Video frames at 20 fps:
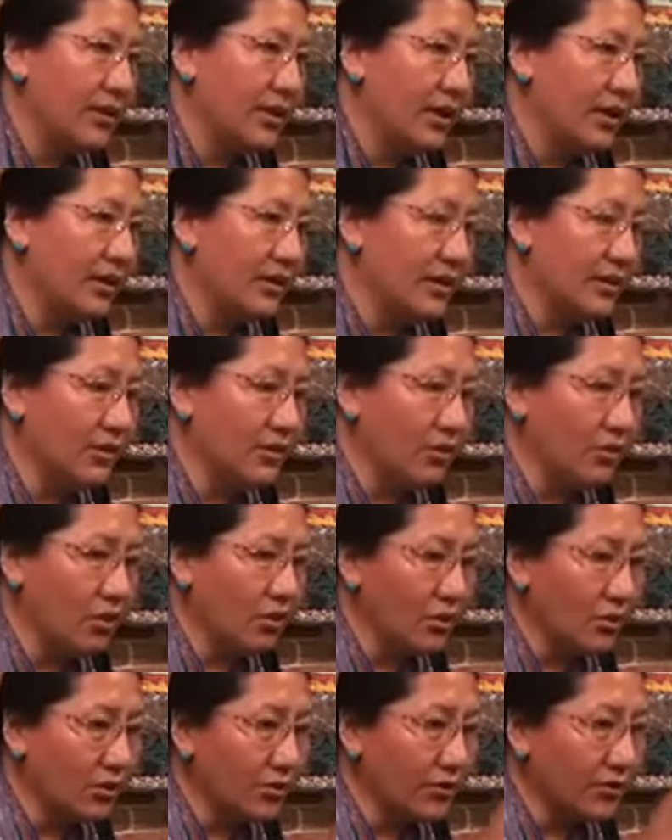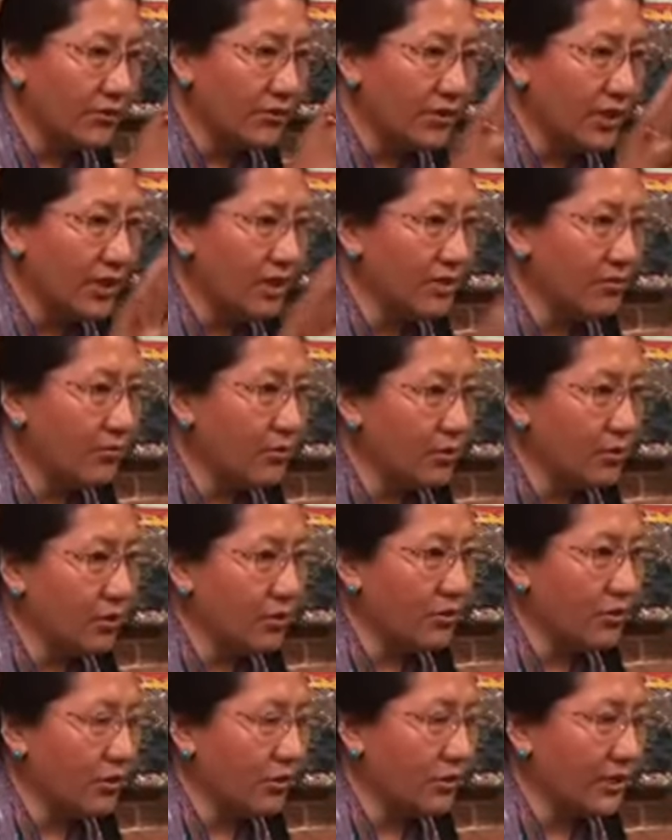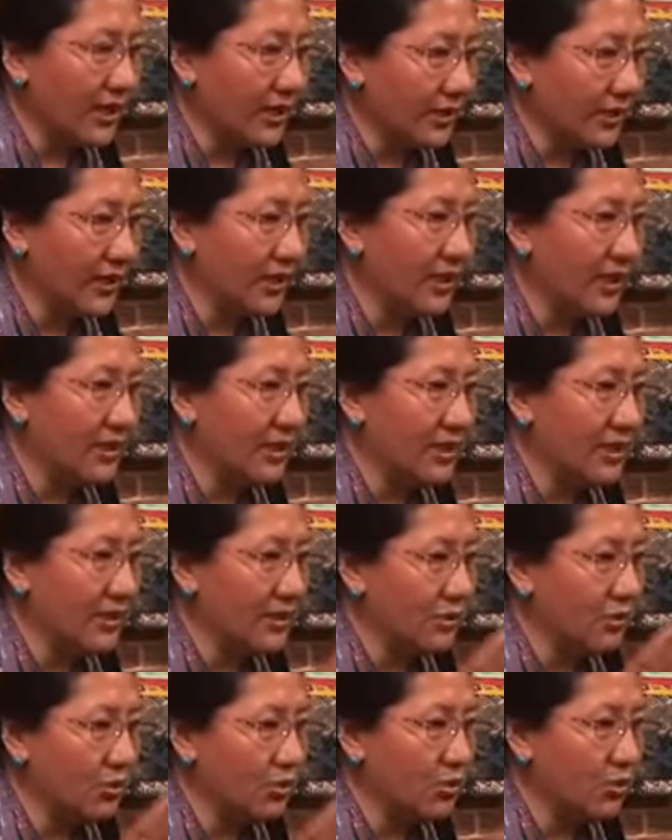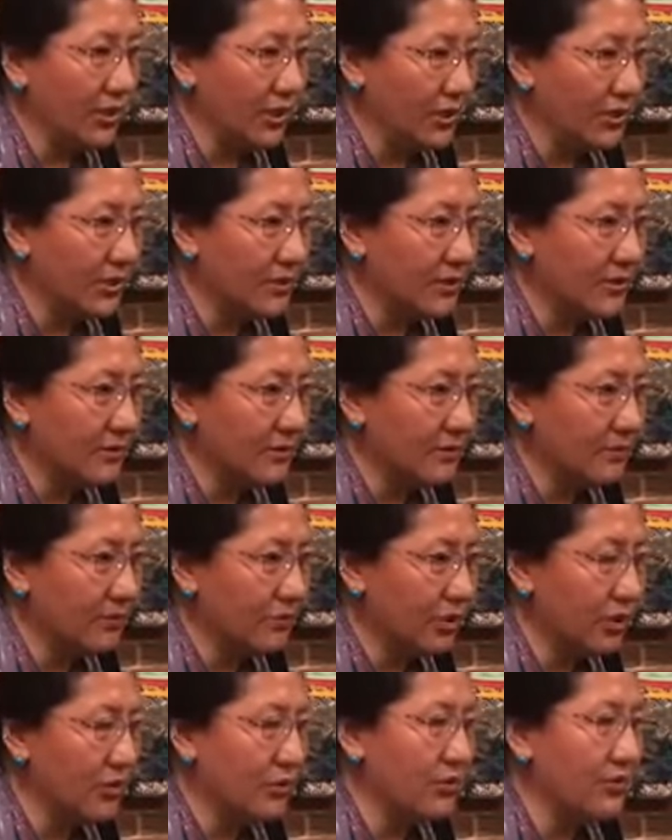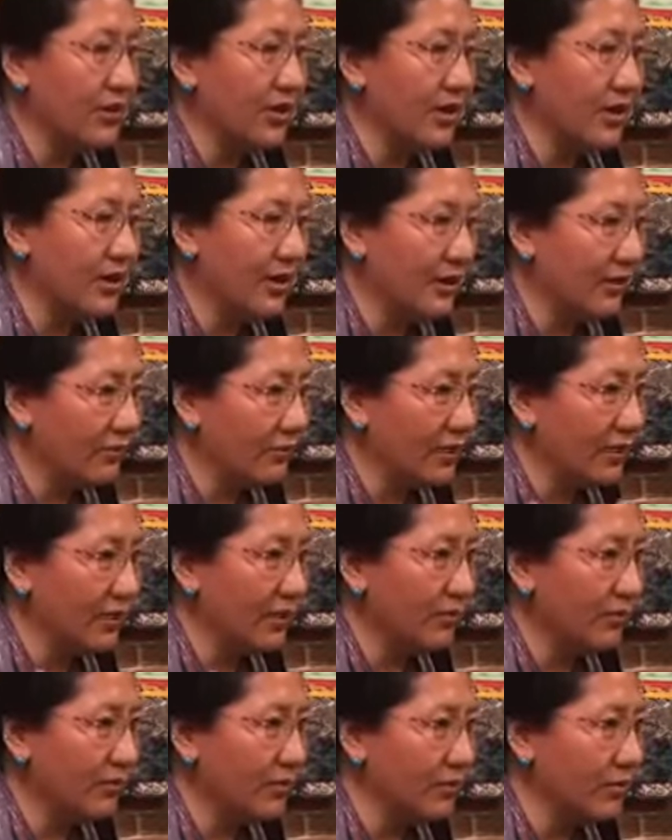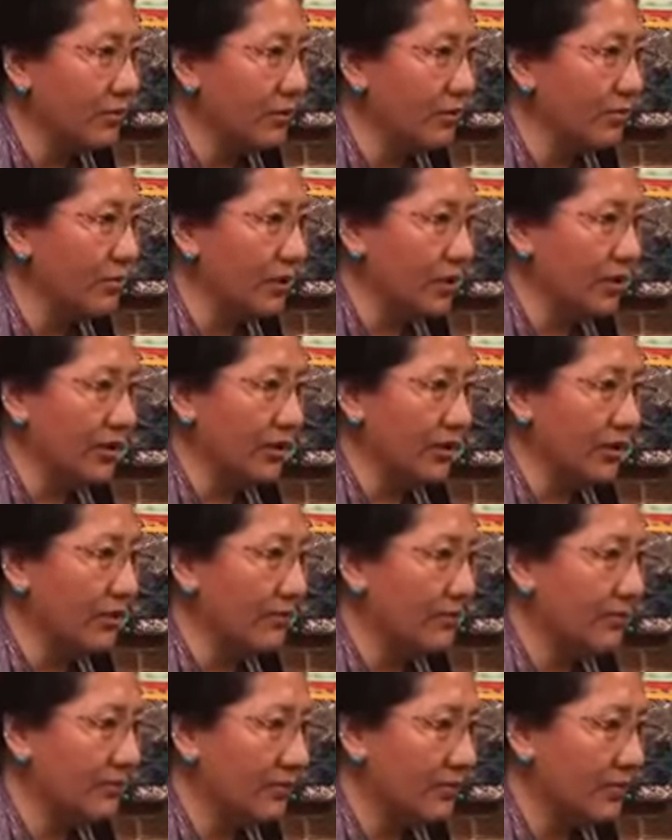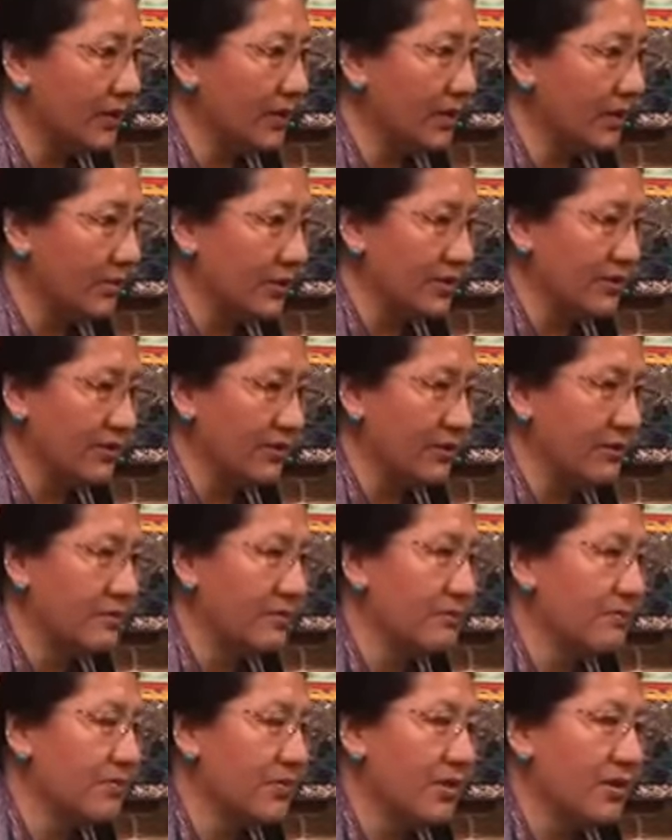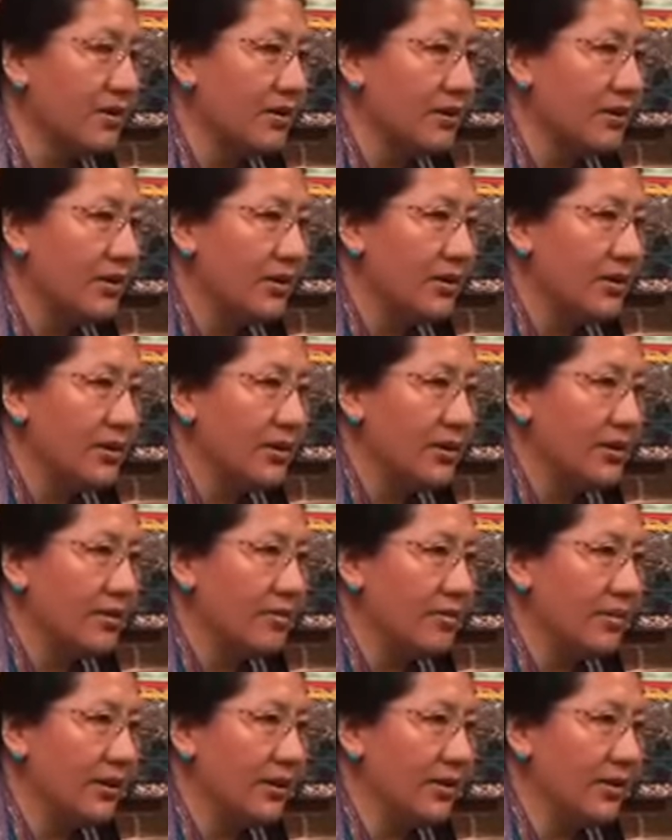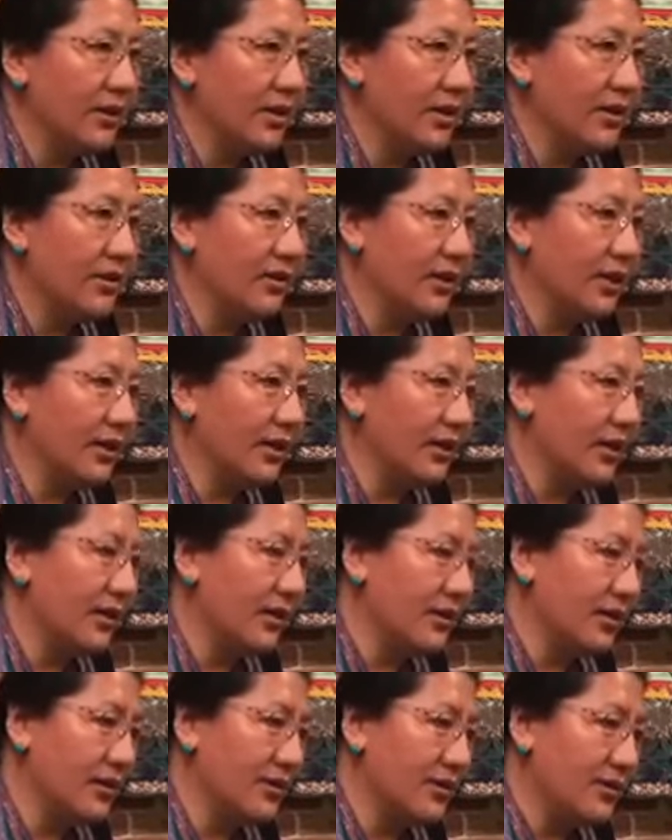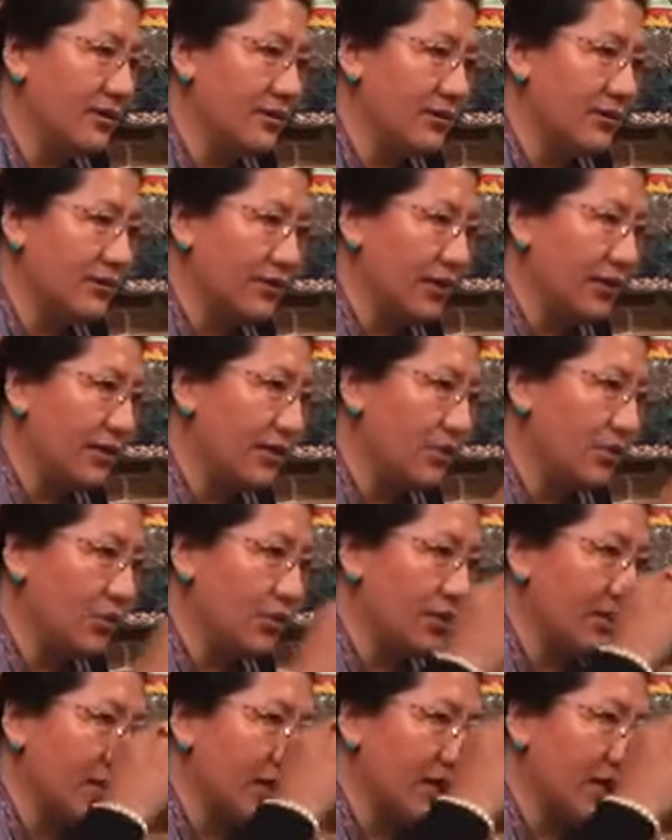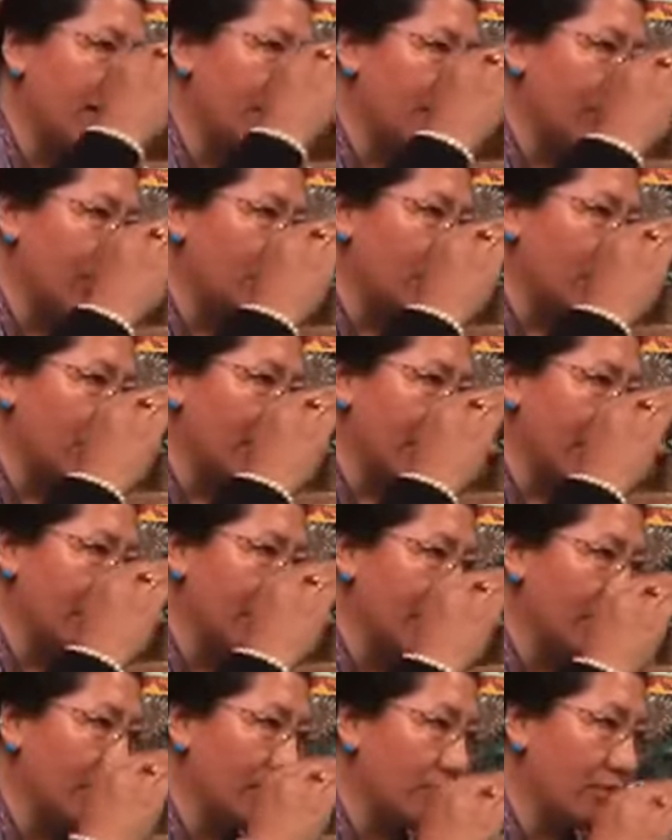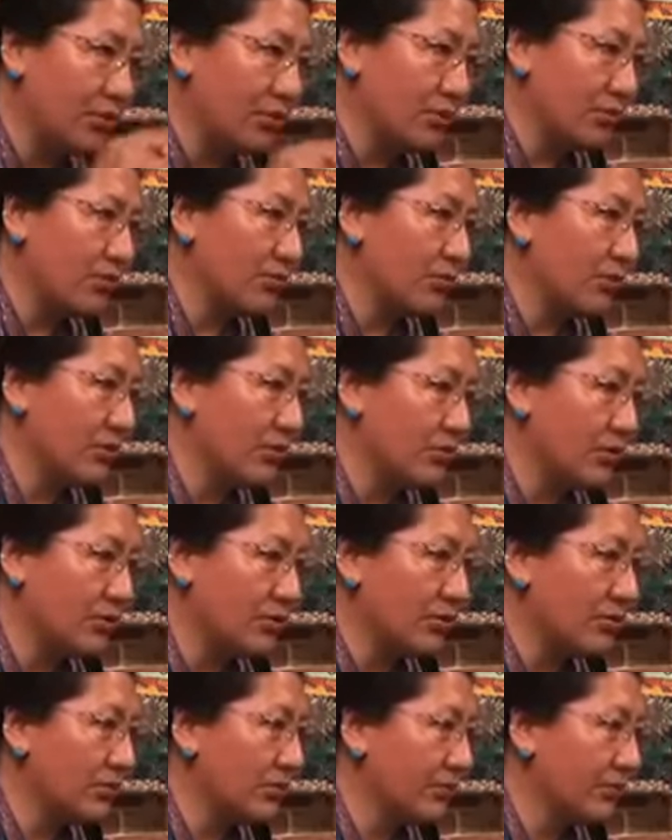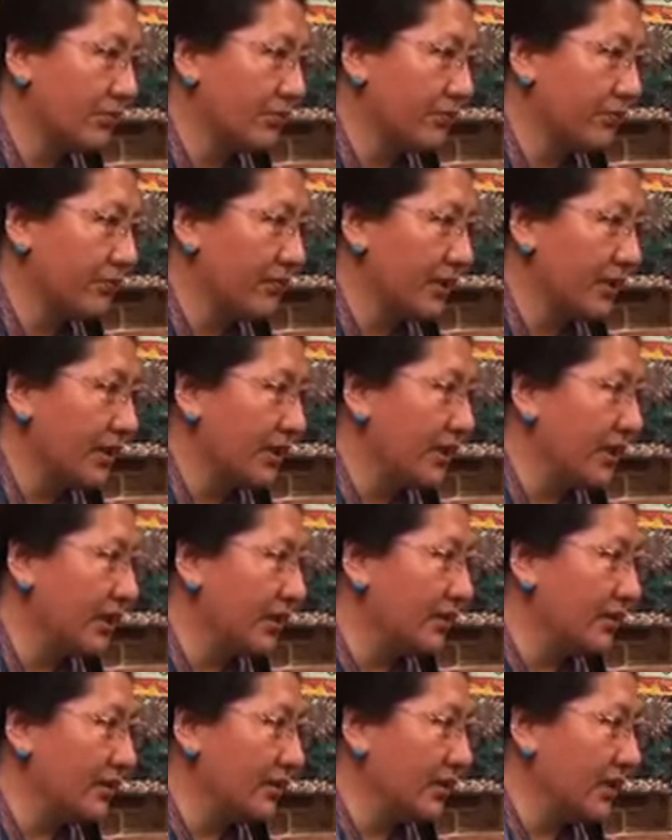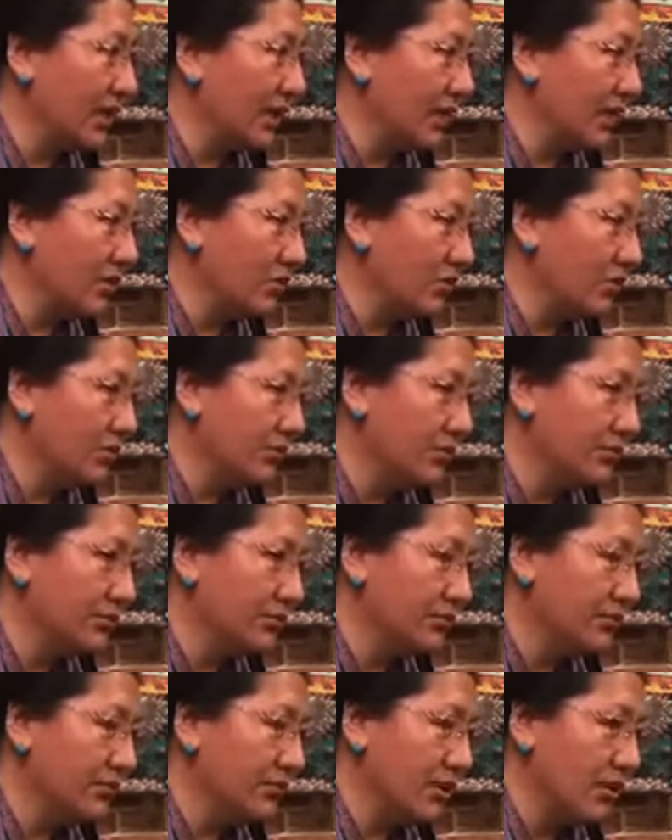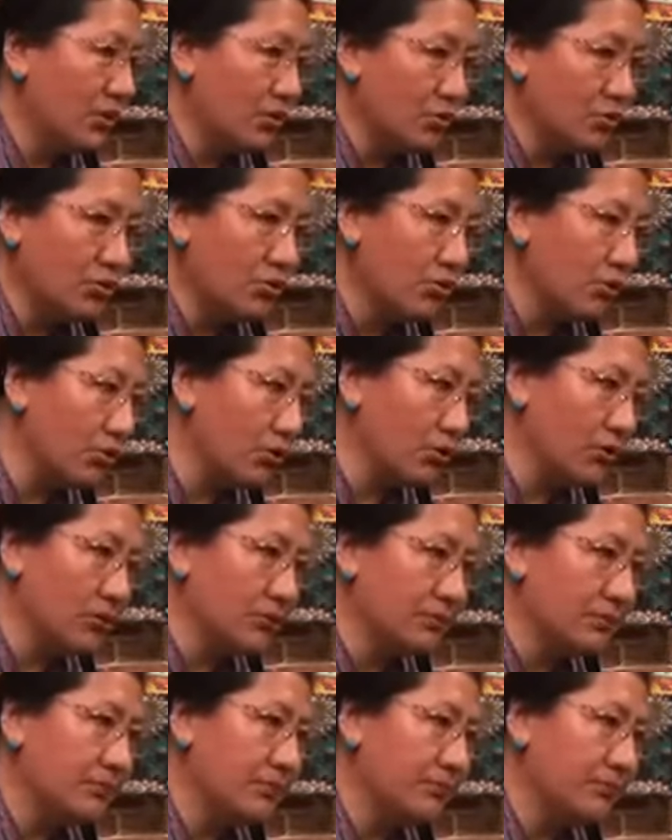And then all the dairy product again is sweet because they have like building body capacity. But then again it's different which animal came from those products. Like the cow, neutral,